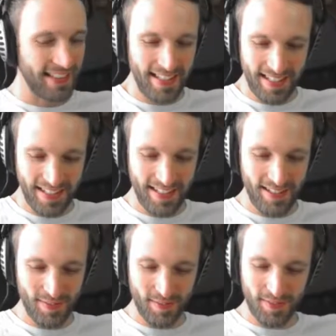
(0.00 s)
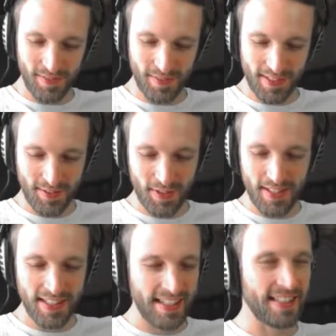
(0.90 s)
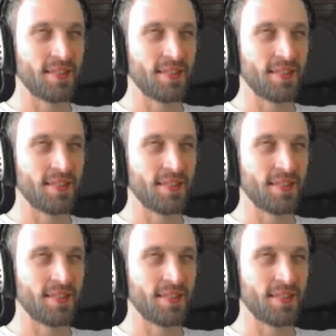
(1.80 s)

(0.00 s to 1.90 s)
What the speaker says: What did she say?